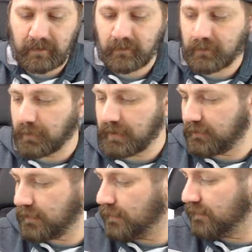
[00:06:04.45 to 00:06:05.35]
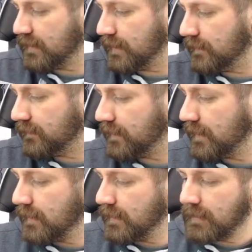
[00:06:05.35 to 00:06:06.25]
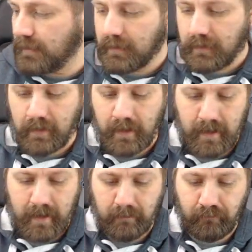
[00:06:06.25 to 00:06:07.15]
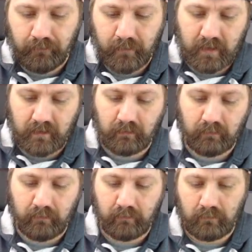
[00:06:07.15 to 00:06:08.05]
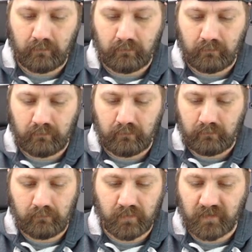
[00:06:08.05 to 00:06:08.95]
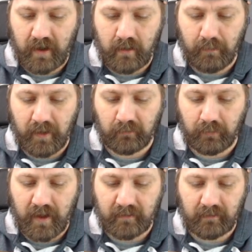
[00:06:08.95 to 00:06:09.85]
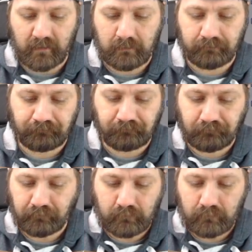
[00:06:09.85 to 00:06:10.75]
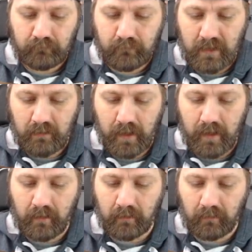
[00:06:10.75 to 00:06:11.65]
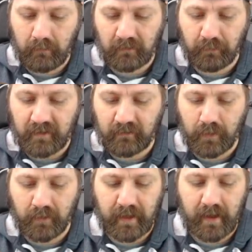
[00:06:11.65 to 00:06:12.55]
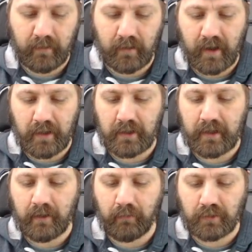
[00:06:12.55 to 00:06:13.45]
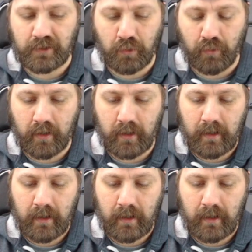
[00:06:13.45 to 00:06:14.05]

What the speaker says: So we just use these, you know, standard butt splices. Butt splice them all together, and now you can cut it real short.